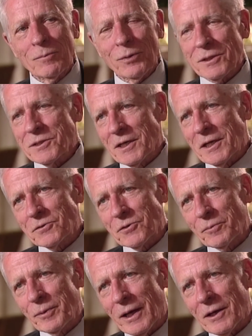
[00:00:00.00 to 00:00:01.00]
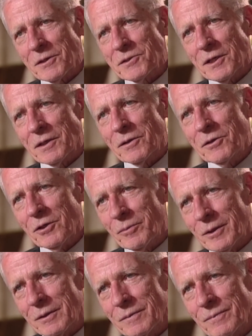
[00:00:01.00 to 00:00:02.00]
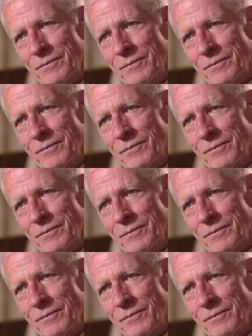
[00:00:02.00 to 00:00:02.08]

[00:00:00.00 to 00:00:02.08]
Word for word: presidential palace in Cuba.